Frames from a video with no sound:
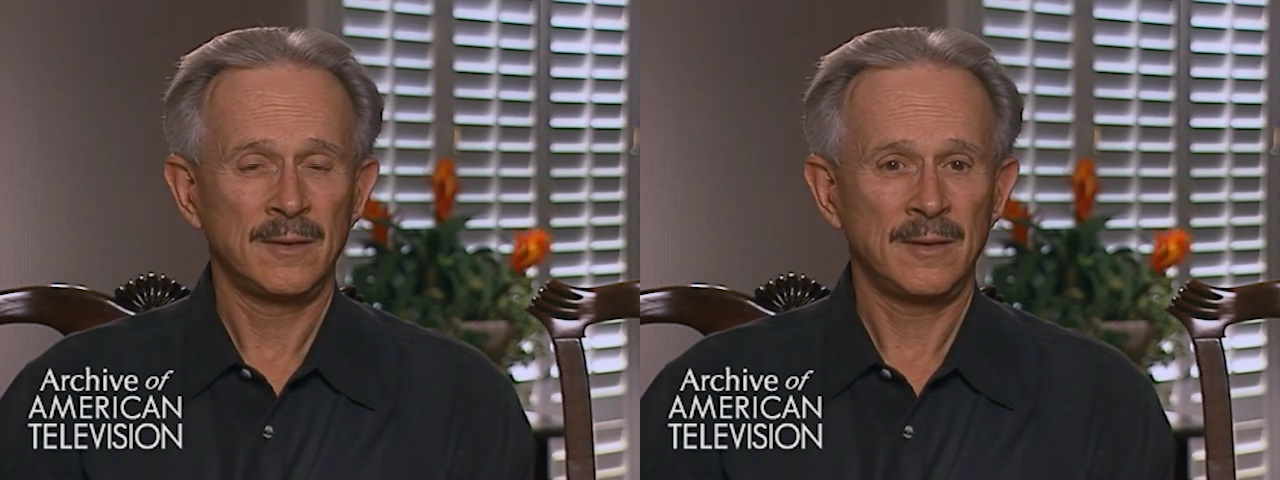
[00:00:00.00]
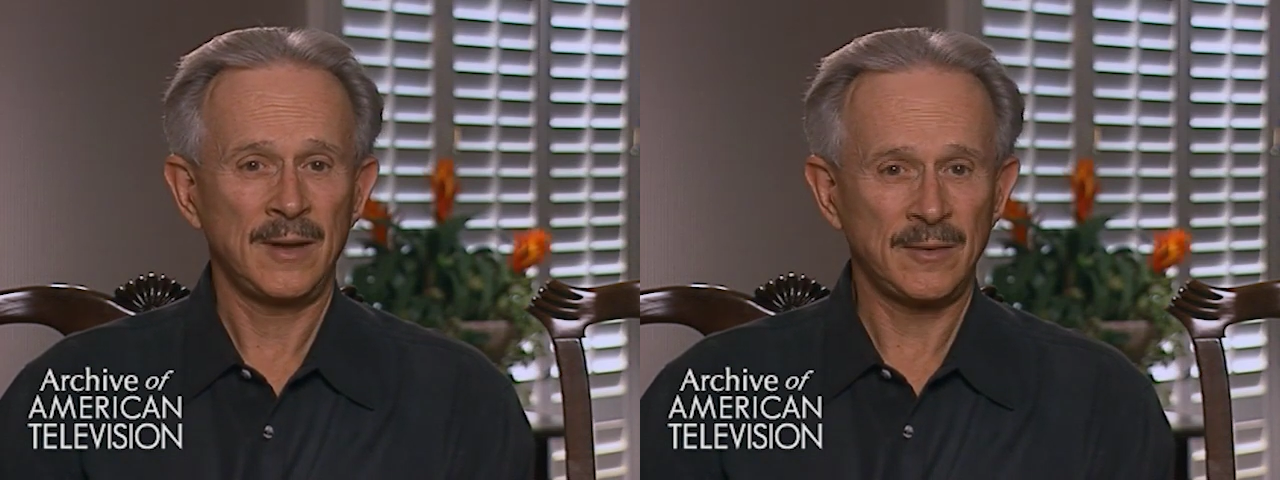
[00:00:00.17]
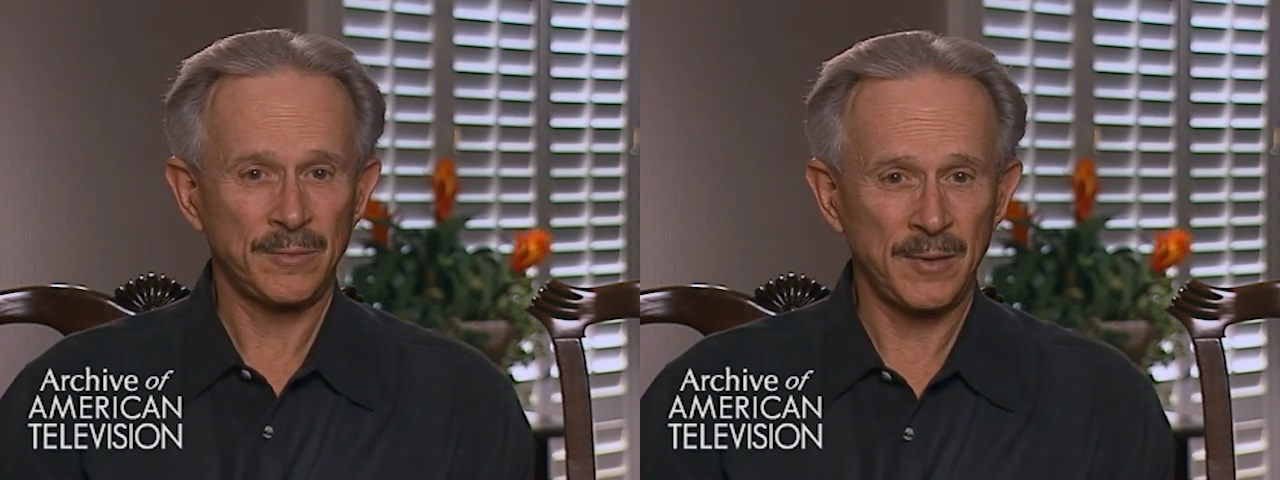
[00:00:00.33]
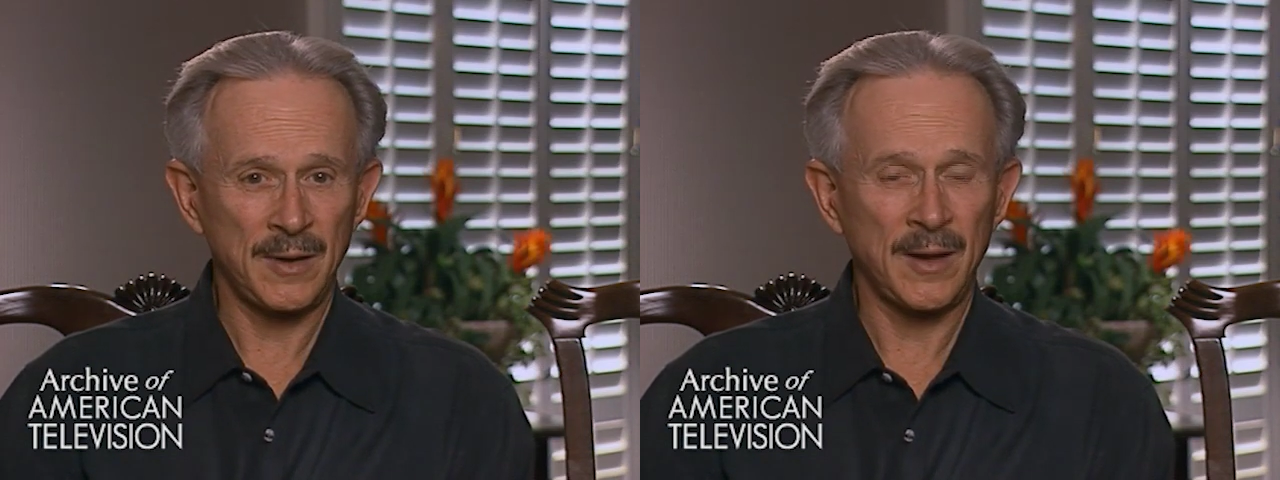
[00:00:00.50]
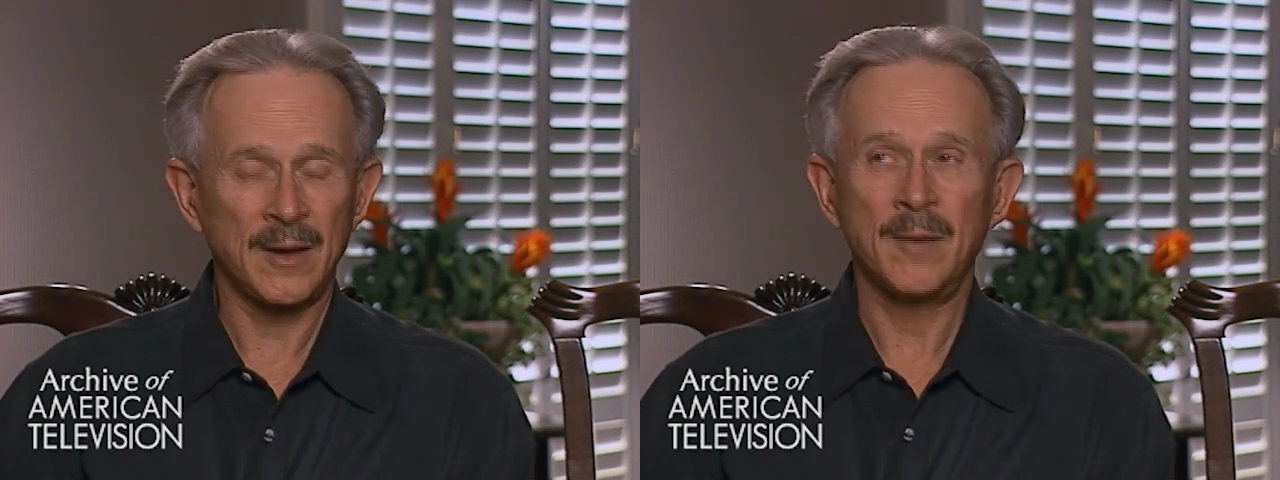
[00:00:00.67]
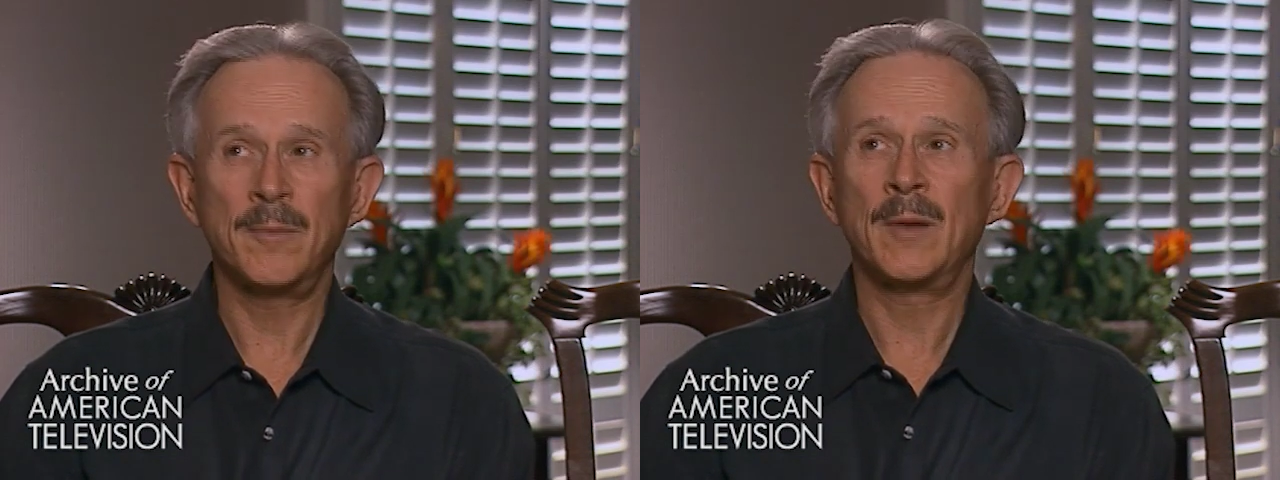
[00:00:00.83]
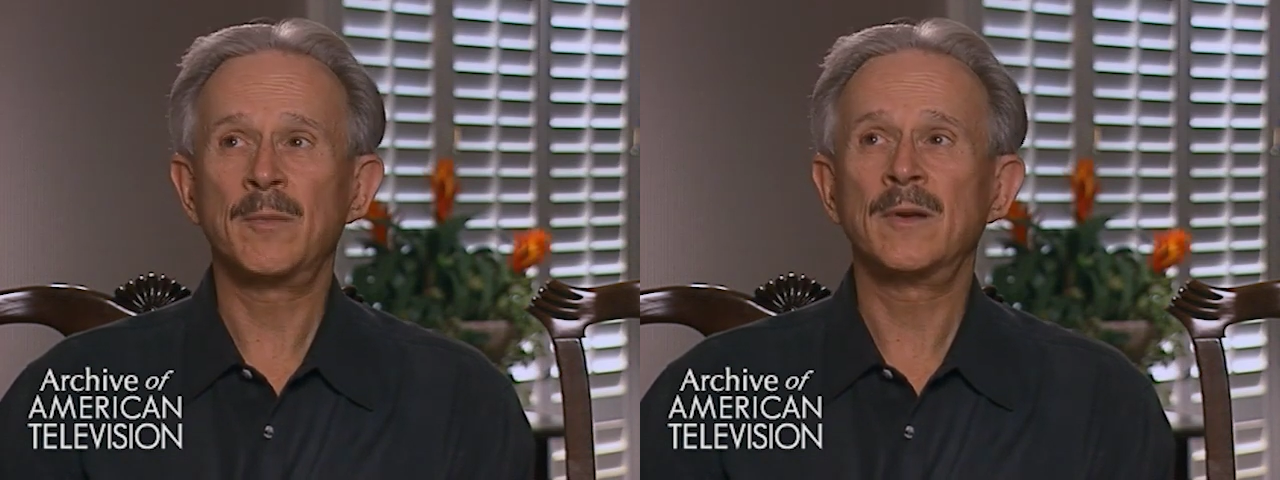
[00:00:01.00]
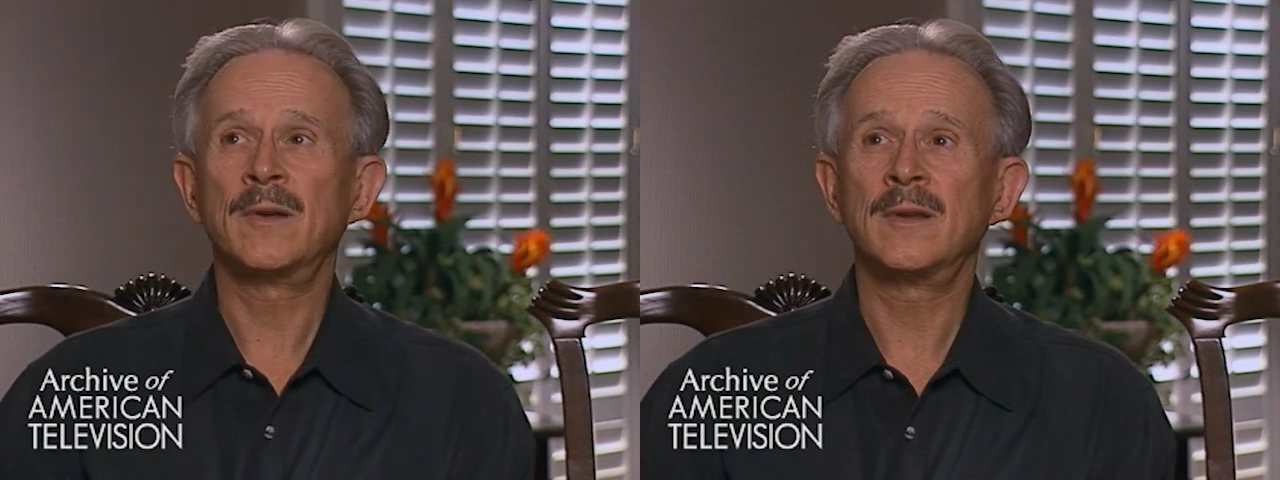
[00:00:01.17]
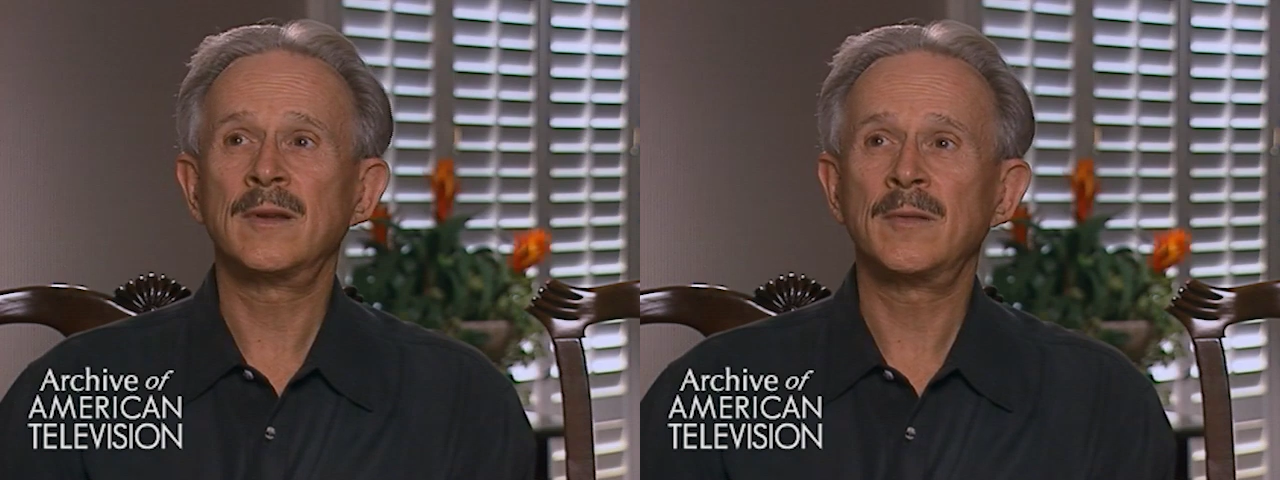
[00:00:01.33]
That's what he liked. I remember
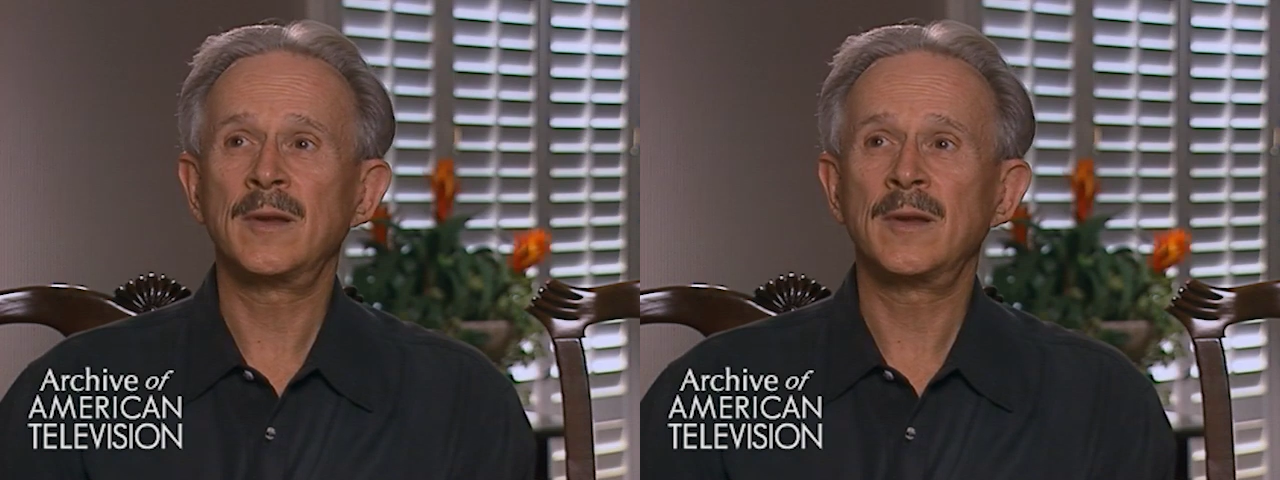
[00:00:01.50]
he,